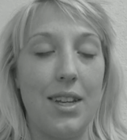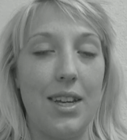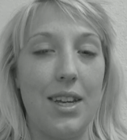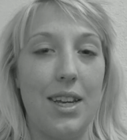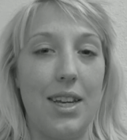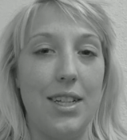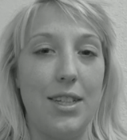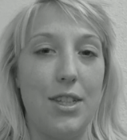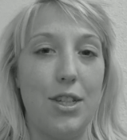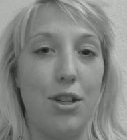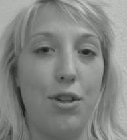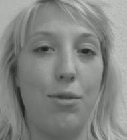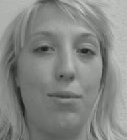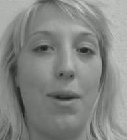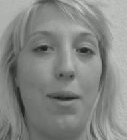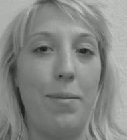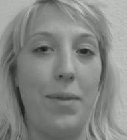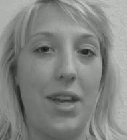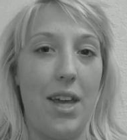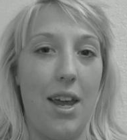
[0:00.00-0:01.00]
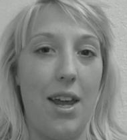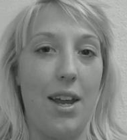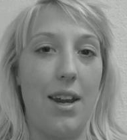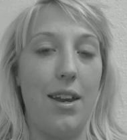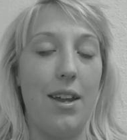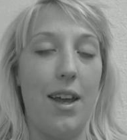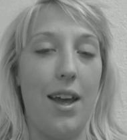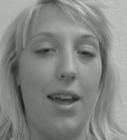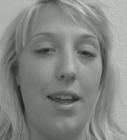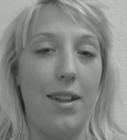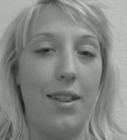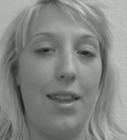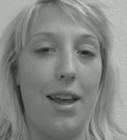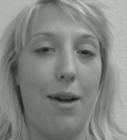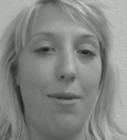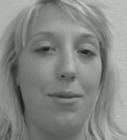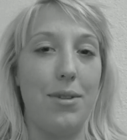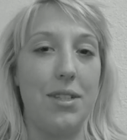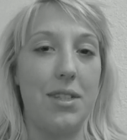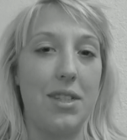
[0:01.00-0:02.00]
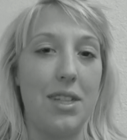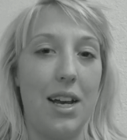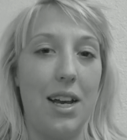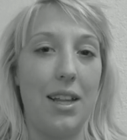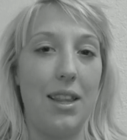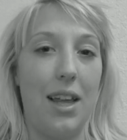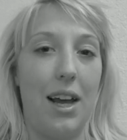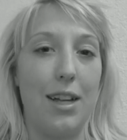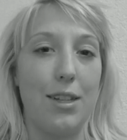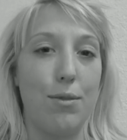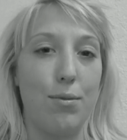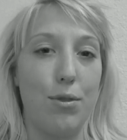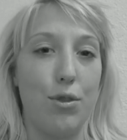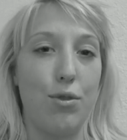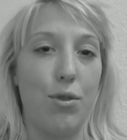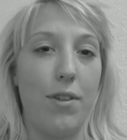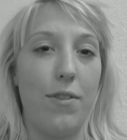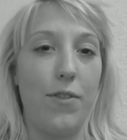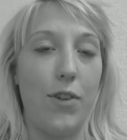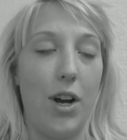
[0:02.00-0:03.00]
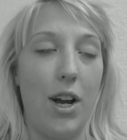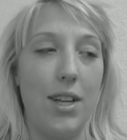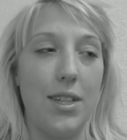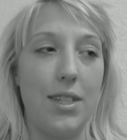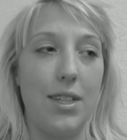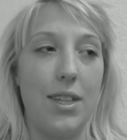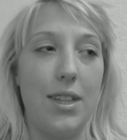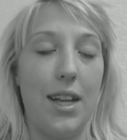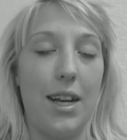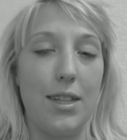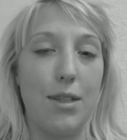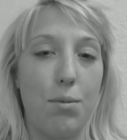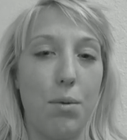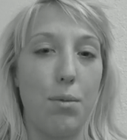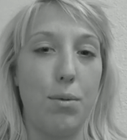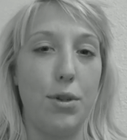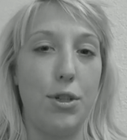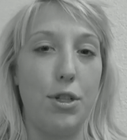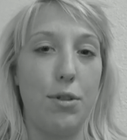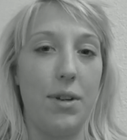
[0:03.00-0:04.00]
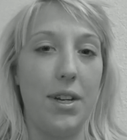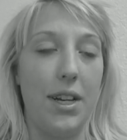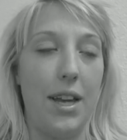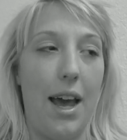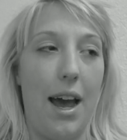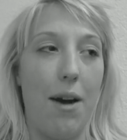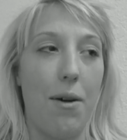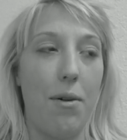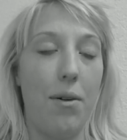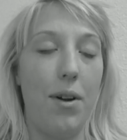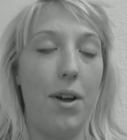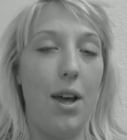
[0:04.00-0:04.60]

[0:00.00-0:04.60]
Remicade, and that was last resort for us, and that's what we're doing now.